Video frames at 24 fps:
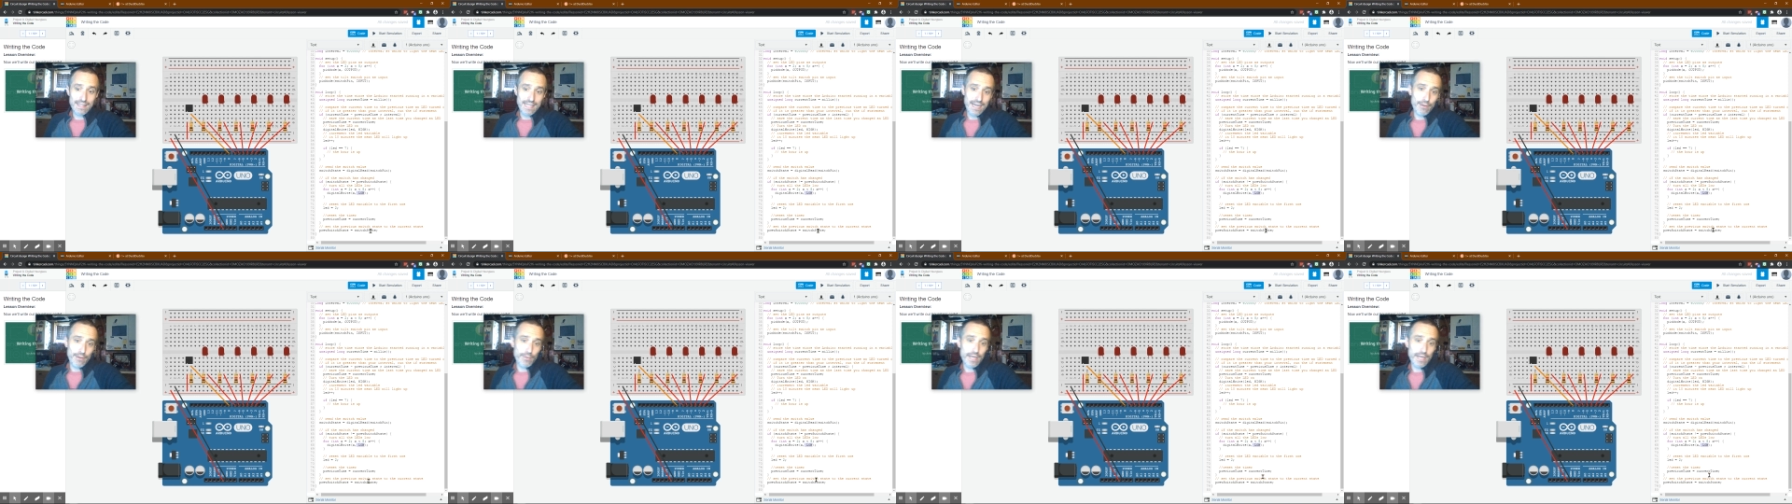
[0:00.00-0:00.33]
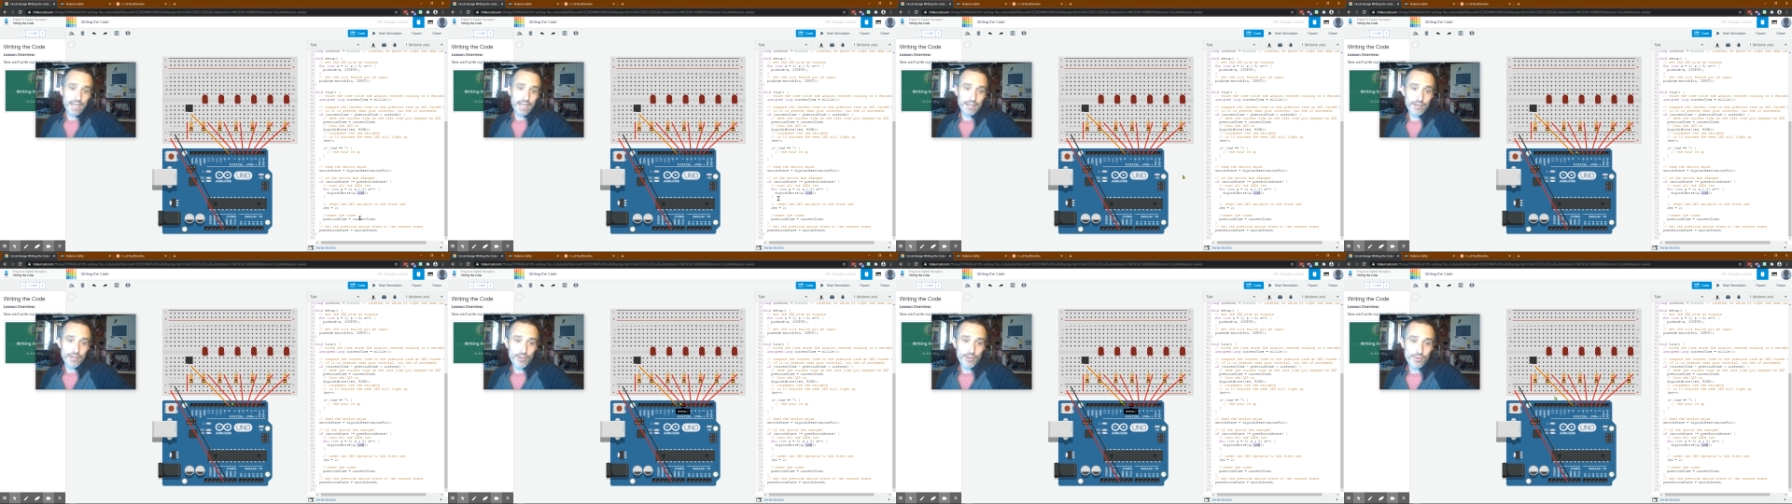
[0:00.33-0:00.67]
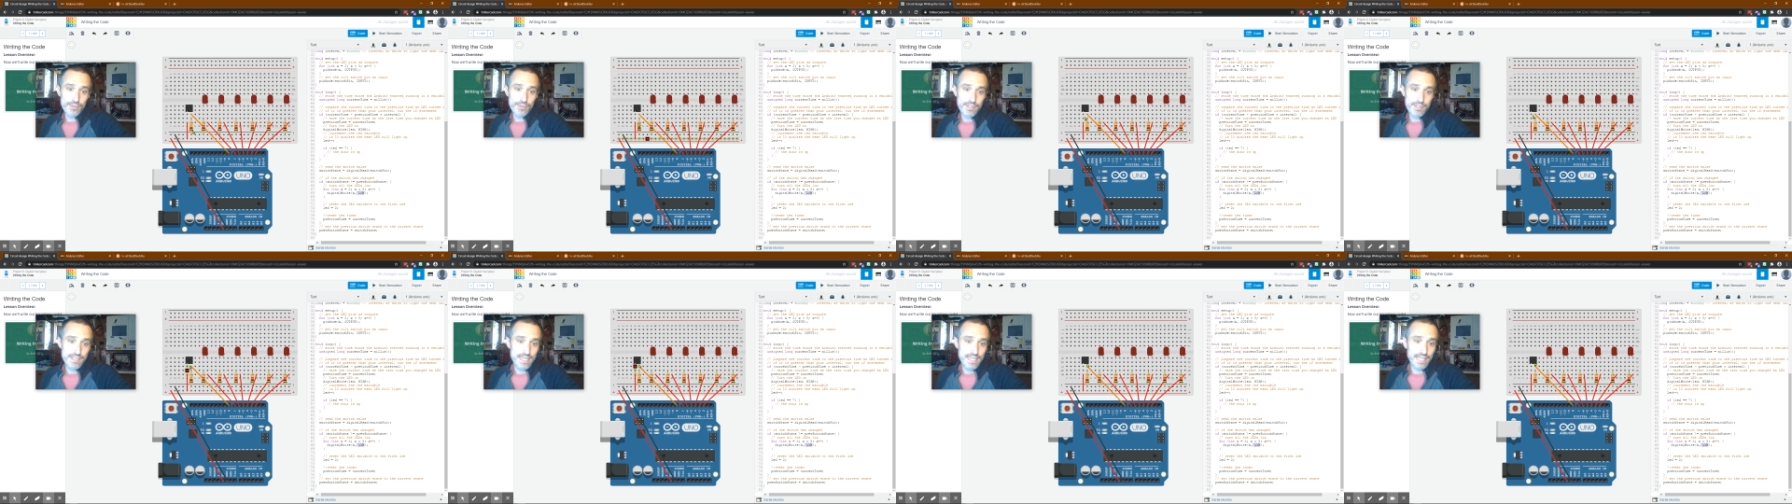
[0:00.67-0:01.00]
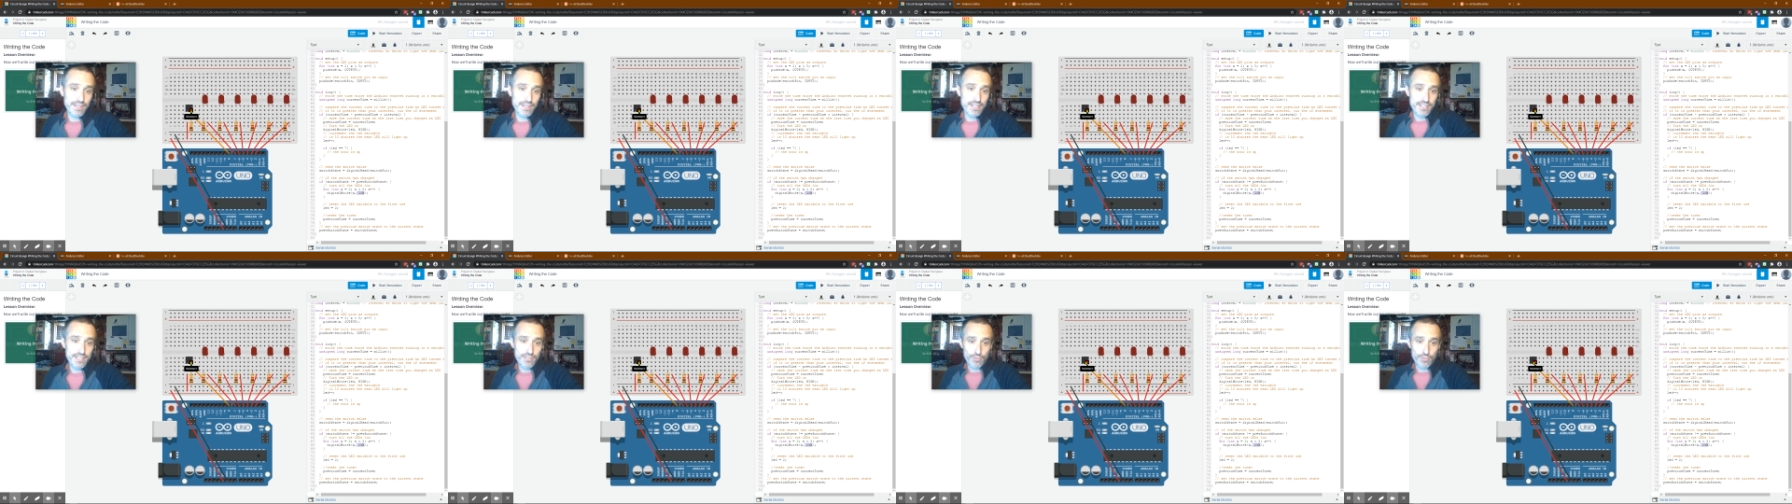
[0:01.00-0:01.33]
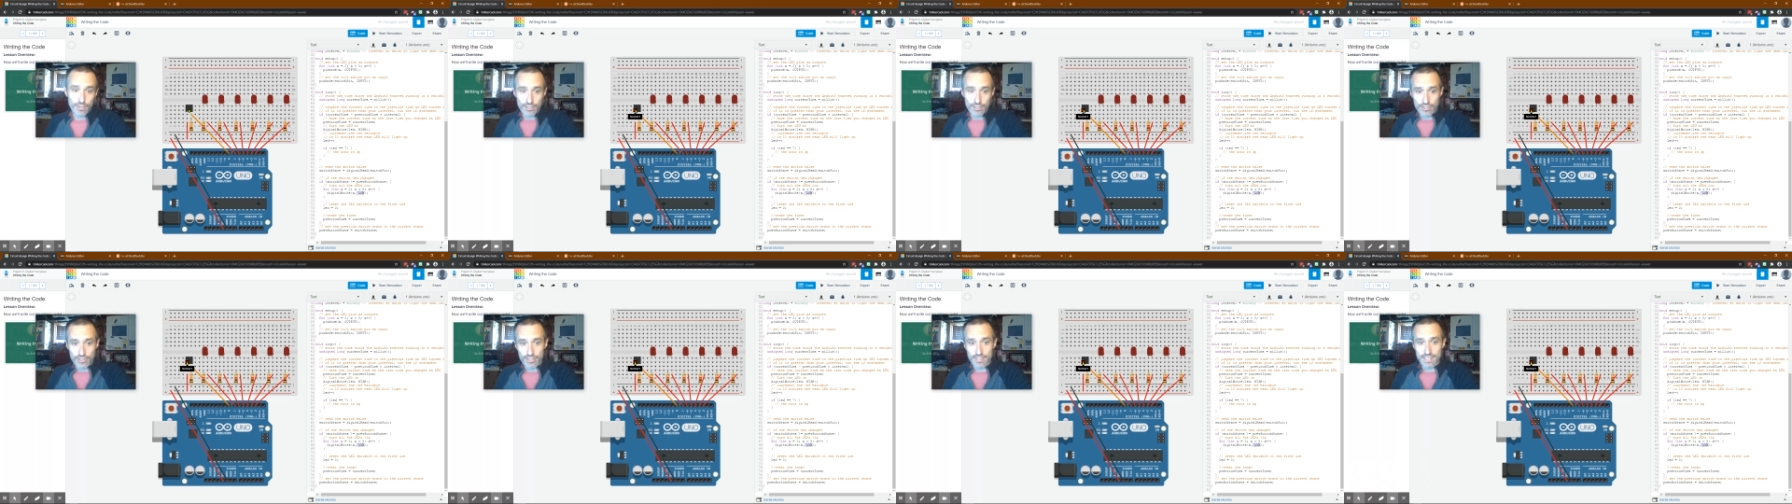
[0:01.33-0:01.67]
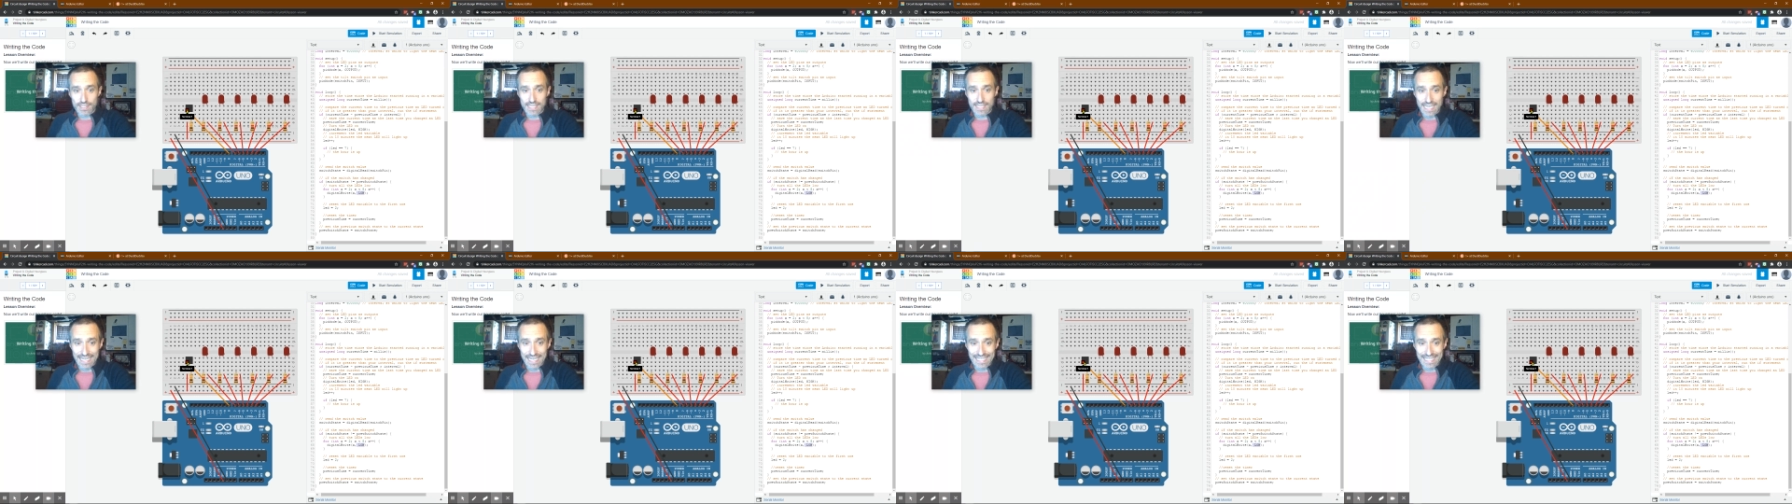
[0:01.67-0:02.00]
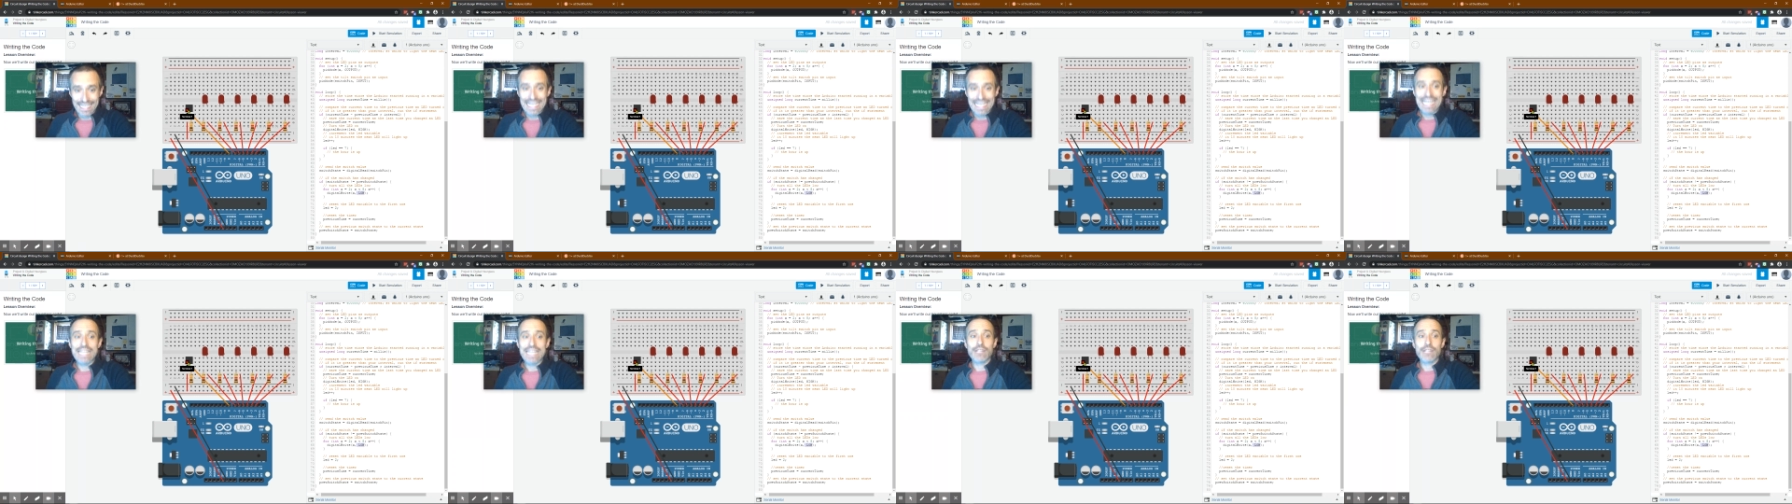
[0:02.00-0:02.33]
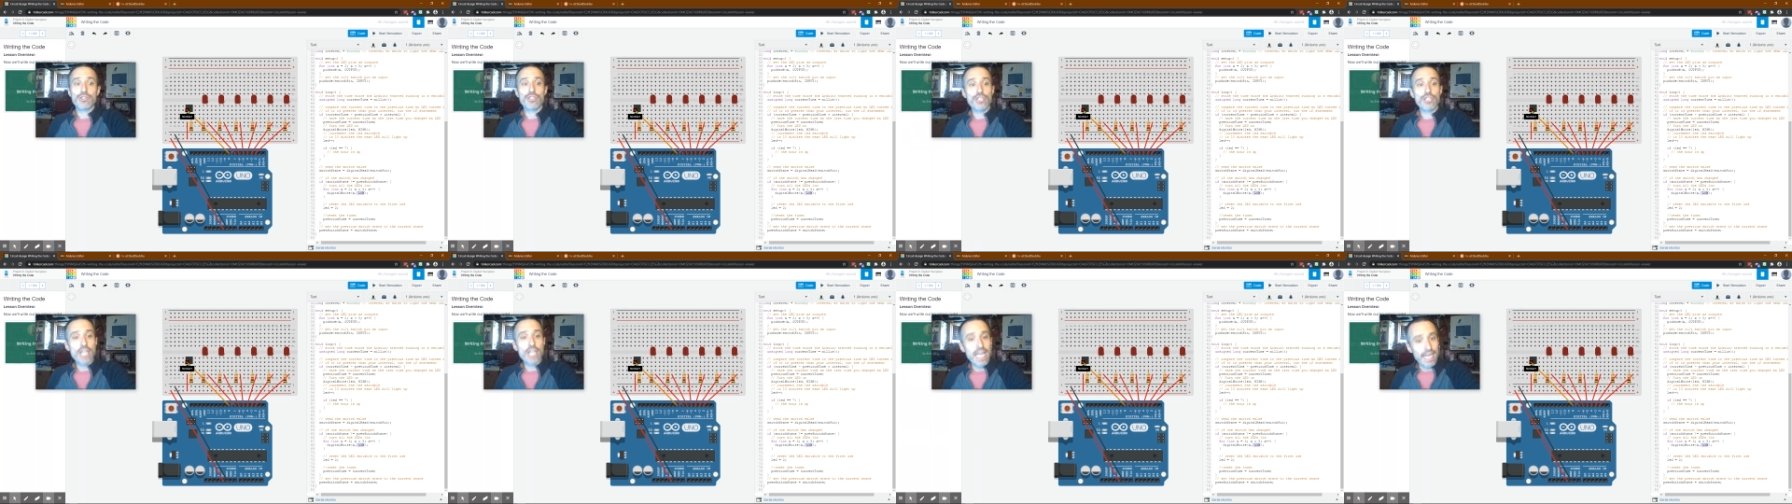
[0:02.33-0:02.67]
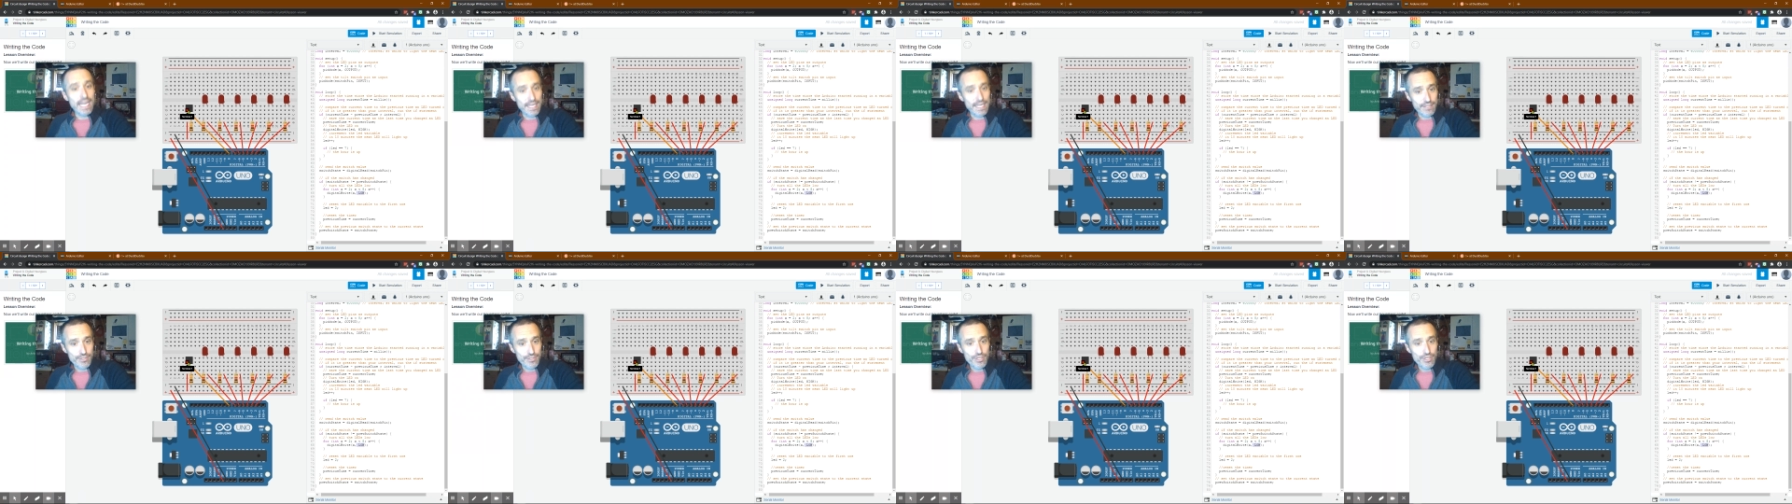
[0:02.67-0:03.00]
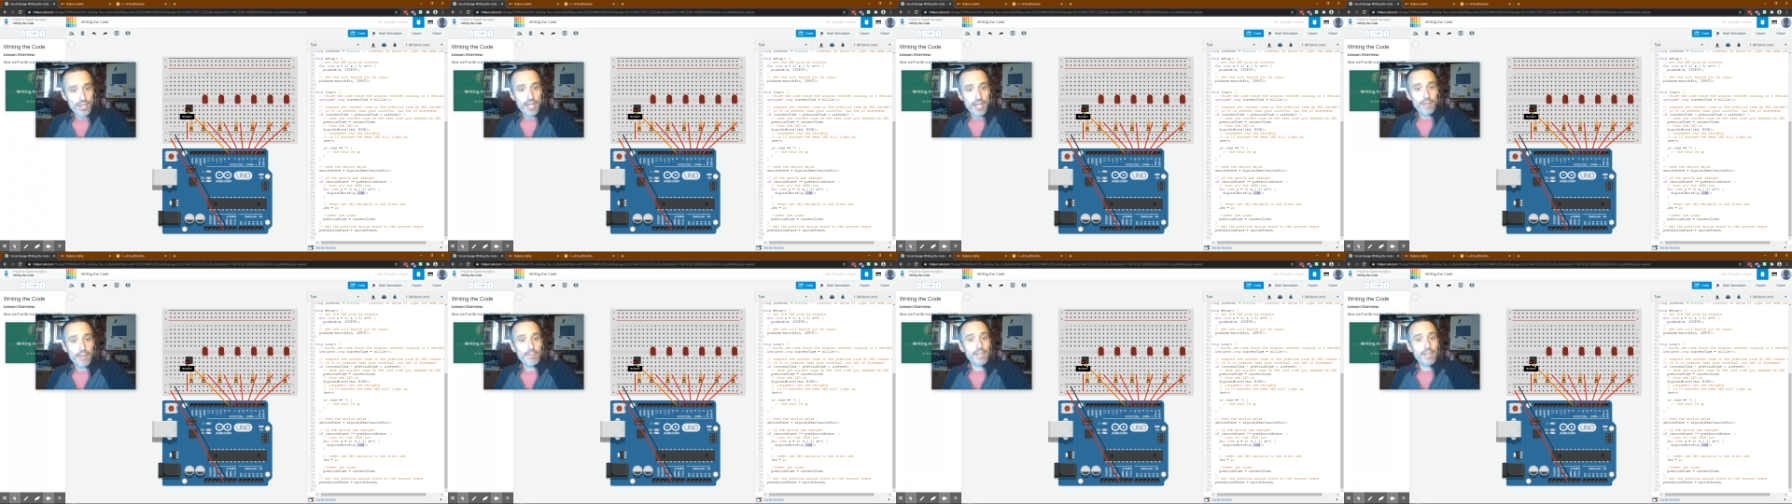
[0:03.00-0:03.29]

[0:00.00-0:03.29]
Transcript: That way it knows, did the switch state change?